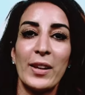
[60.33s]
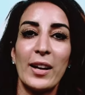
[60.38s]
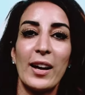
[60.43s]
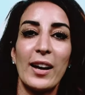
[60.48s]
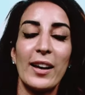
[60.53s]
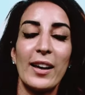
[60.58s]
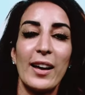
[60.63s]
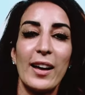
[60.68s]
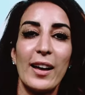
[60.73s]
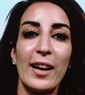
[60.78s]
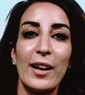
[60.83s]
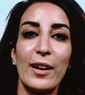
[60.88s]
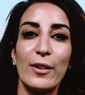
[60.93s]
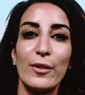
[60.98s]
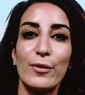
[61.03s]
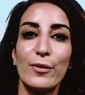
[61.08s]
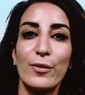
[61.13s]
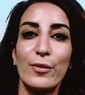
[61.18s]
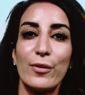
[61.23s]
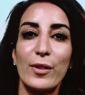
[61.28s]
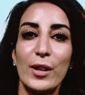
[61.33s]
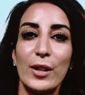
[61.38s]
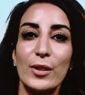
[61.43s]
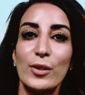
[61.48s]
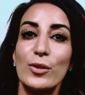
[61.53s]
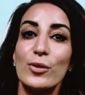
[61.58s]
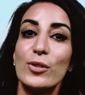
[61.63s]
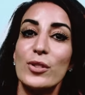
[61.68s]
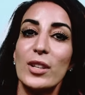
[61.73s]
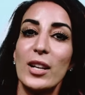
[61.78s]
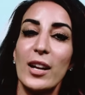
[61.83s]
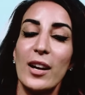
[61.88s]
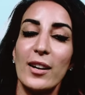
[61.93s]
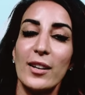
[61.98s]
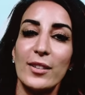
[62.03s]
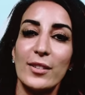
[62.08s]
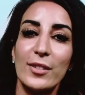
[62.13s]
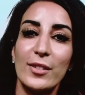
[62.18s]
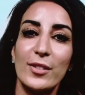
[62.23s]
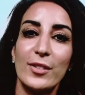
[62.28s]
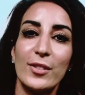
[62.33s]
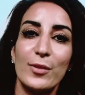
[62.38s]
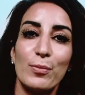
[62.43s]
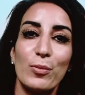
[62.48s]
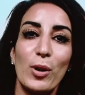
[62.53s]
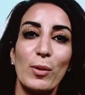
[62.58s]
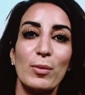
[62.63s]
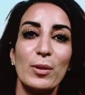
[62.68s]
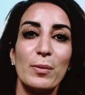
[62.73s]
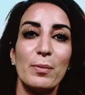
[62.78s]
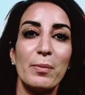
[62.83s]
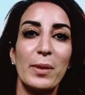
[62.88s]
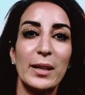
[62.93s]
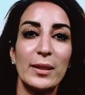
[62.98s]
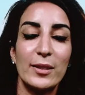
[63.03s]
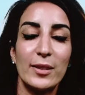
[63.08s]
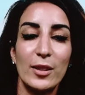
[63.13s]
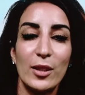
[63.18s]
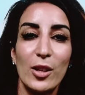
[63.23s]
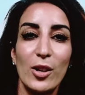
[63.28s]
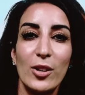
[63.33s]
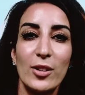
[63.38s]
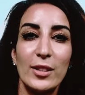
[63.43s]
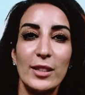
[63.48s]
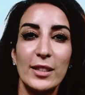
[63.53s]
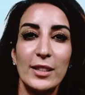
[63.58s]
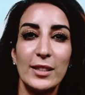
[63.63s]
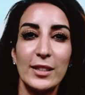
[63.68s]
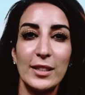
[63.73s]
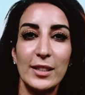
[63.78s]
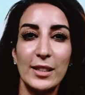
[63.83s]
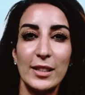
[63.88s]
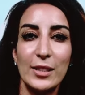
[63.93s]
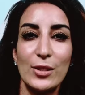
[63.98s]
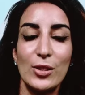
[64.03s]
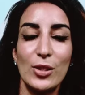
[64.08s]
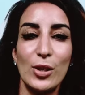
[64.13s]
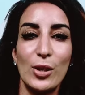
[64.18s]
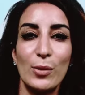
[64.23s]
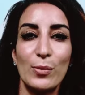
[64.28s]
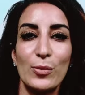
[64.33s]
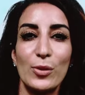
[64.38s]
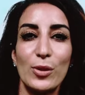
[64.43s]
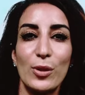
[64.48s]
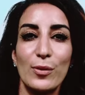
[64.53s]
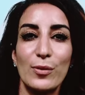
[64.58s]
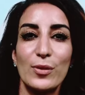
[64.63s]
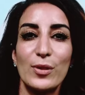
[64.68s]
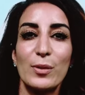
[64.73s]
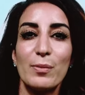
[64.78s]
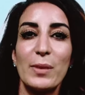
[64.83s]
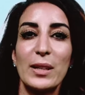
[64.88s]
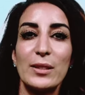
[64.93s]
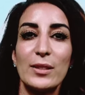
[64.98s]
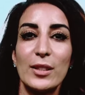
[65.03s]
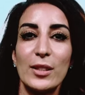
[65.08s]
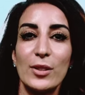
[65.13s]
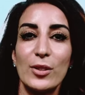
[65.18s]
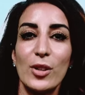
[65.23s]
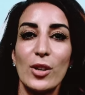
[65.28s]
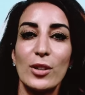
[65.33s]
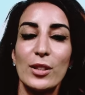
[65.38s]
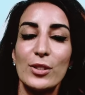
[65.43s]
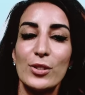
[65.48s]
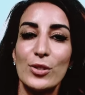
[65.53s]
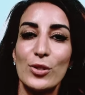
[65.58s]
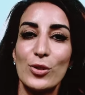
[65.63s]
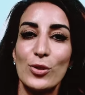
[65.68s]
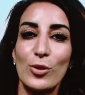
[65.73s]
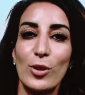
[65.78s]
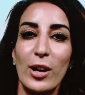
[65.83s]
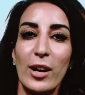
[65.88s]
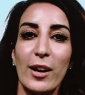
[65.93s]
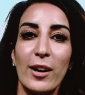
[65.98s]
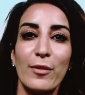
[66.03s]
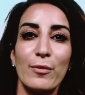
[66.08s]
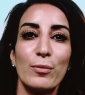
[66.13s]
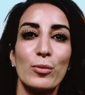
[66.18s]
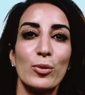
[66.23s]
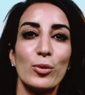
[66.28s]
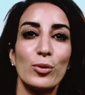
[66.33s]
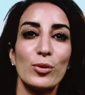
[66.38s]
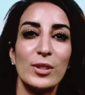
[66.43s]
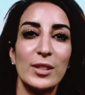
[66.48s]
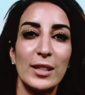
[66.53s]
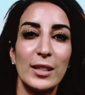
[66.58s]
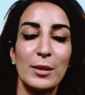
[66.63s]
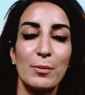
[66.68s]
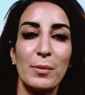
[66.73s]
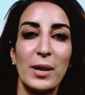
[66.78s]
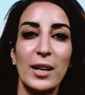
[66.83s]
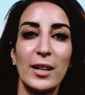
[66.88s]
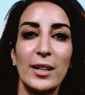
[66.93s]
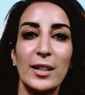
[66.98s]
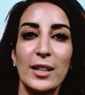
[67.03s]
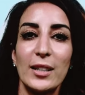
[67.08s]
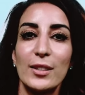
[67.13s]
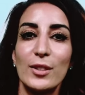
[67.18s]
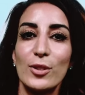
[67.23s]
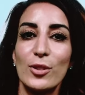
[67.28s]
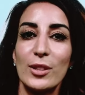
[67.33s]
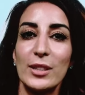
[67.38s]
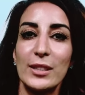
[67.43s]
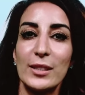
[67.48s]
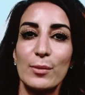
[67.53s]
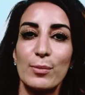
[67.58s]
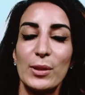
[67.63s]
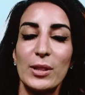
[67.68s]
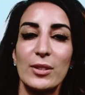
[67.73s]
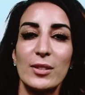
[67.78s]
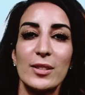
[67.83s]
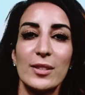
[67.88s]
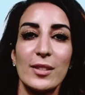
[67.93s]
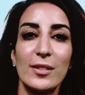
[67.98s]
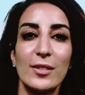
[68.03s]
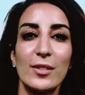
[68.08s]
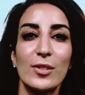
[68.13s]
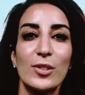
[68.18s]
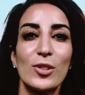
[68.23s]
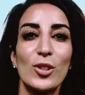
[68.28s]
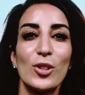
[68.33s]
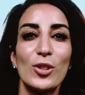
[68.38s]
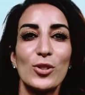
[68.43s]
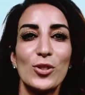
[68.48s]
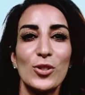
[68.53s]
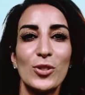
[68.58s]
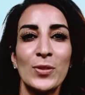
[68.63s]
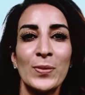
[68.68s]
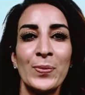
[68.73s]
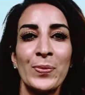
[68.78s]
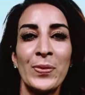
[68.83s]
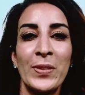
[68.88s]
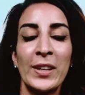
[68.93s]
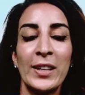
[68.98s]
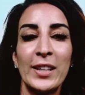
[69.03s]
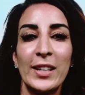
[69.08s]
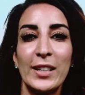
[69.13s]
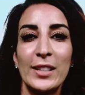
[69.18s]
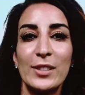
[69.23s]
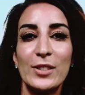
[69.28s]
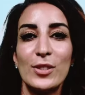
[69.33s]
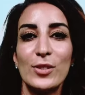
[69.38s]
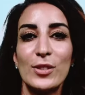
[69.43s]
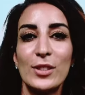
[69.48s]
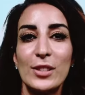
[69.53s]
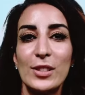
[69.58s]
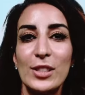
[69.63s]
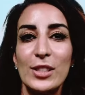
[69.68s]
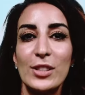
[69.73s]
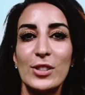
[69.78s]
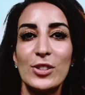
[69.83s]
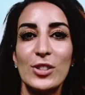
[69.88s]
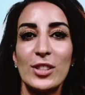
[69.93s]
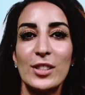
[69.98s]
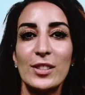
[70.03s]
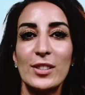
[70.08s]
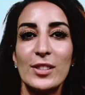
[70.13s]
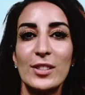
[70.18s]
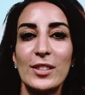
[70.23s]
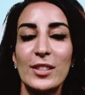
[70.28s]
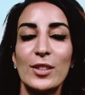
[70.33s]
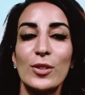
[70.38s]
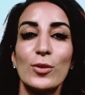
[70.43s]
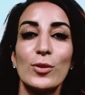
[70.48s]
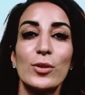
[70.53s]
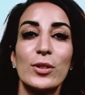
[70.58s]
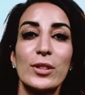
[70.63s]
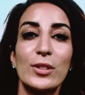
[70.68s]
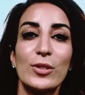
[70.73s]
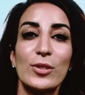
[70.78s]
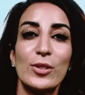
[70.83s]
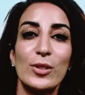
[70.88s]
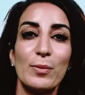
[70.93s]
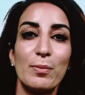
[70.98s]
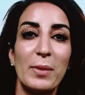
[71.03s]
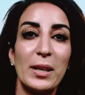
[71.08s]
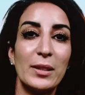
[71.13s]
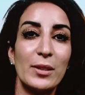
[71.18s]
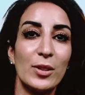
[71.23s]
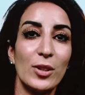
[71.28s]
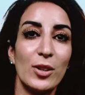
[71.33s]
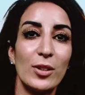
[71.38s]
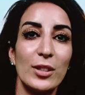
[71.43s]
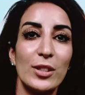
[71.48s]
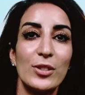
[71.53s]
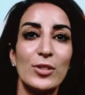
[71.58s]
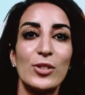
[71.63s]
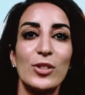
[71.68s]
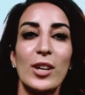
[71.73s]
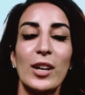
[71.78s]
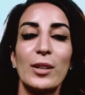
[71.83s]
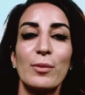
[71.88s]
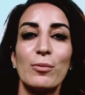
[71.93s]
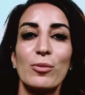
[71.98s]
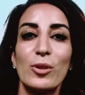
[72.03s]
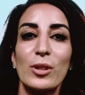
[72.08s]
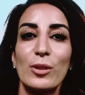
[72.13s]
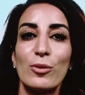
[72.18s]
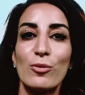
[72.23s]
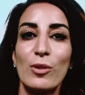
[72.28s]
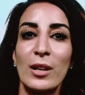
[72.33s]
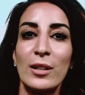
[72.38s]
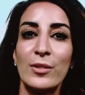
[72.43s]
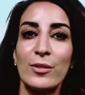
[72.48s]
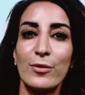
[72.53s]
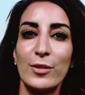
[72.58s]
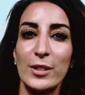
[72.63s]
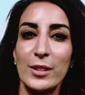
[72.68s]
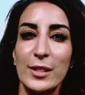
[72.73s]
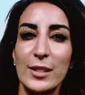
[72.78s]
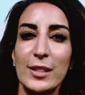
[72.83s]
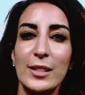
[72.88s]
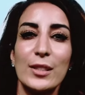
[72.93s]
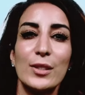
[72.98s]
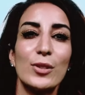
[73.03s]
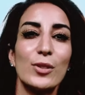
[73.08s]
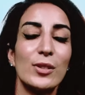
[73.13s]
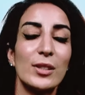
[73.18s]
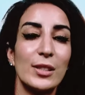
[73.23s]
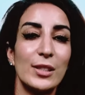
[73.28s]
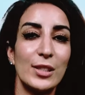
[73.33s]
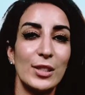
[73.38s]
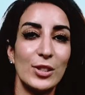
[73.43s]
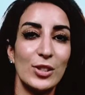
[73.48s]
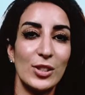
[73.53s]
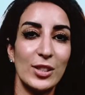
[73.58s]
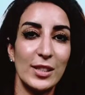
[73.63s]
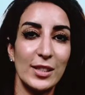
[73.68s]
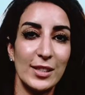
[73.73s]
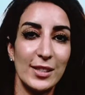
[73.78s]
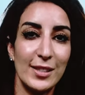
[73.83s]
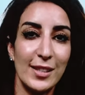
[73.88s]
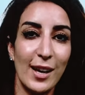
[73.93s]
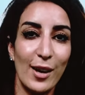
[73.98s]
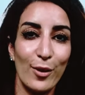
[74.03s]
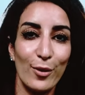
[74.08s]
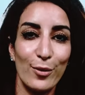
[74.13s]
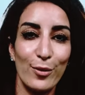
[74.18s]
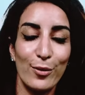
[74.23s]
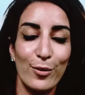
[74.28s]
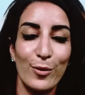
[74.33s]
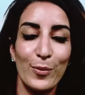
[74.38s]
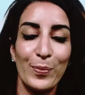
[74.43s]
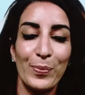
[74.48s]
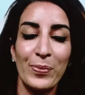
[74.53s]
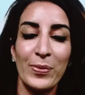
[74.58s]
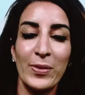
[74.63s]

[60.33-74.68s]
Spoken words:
I have utilised problem-based learning in terms of cementing knowledge, brought in my clinical experience as a surgeon into the teachings in order to cement knowledge and bring relevance into the teaching itself.